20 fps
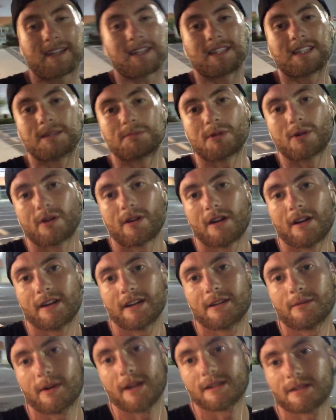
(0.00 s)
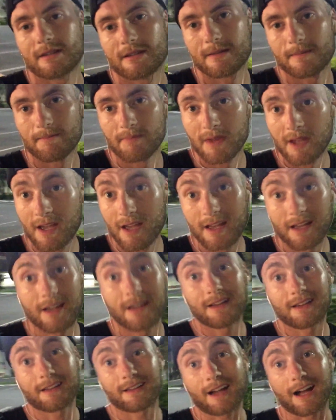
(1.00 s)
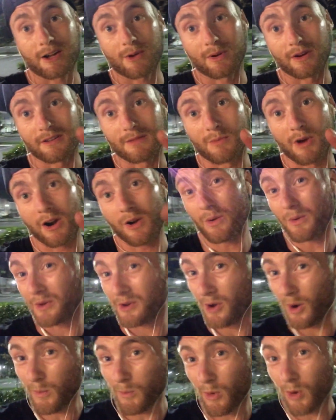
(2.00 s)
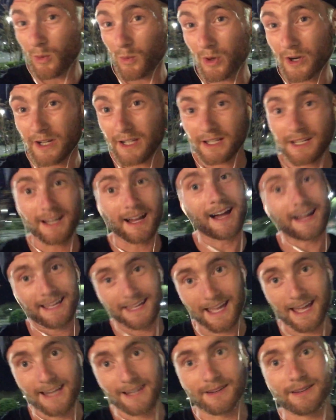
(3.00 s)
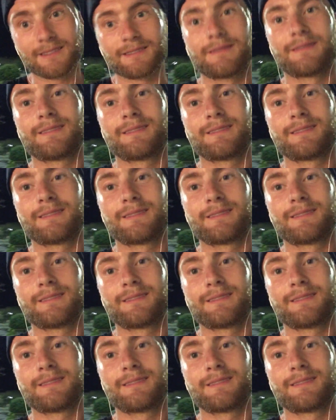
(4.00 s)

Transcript: keep going on. Anyways, got going tomorrow. No more work again.